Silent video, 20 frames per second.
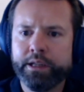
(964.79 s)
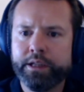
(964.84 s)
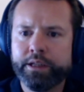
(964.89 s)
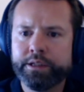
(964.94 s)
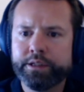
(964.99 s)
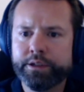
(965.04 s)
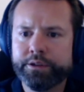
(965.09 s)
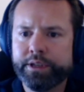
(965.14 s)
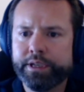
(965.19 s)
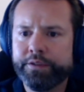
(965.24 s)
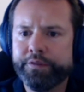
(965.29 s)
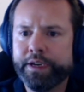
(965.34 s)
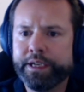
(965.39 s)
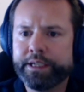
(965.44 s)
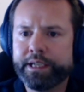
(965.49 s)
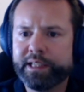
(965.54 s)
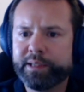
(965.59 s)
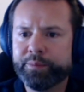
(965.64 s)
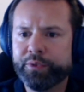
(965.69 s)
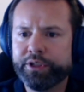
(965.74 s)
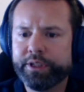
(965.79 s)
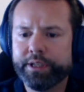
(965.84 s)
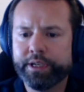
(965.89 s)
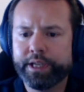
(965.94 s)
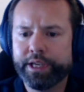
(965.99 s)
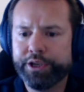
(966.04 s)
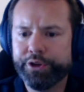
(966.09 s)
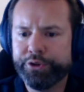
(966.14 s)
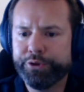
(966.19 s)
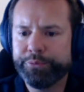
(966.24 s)
So the event gets put in the
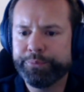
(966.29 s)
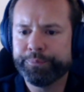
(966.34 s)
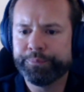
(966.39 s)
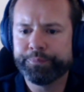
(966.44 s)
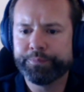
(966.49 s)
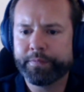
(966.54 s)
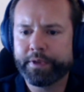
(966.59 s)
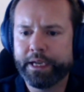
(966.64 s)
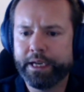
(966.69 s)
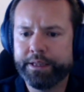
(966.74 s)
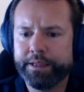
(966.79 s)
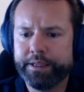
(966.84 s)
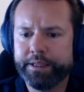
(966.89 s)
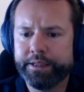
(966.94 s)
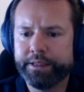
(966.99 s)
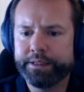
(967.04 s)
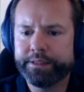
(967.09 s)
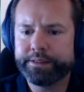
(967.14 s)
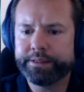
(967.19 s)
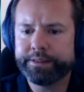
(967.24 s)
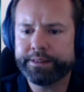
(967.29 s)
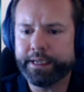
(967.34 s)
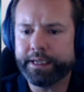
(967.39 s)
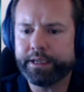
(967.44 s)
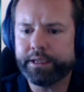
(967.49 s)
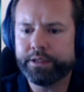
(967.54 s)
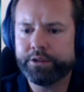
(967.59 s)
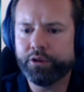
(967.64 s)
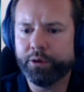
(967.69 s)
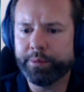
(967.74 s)
queue, and then the
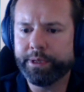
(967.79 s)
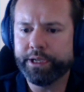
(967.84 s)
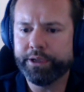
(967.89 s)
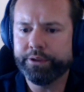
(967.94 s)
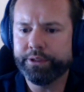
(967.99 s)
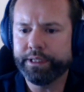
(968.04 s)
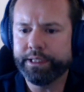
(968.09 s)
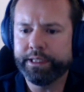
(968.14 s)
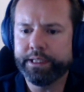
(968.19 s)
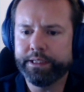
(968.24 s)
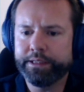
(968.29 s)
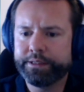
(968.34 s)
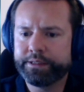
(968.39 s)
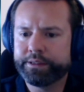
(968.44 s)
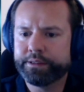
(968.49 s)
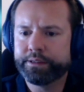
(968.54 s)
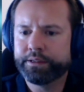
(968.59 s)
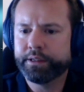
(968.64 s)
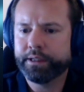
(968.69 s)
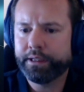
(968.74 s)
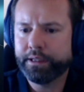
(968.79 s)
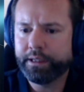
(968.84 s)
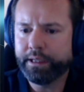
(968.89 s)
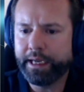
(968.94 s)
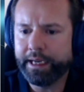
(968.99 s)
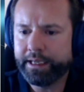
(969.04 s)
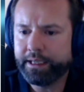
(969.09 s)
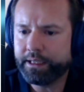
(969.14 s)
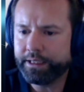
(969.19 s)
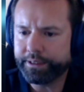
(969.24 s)
second domino is
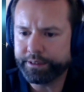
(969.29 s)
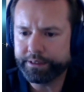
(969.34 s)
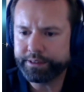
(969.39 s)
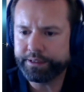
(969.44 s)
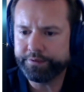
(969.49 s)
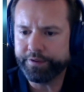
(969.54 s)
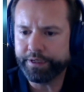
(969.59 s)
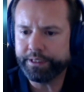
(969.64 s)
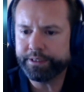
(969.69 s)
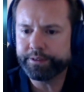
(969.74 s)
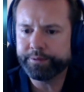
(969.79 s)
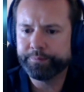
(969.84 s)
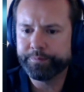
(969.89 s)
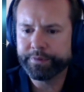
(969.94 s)
handling this event.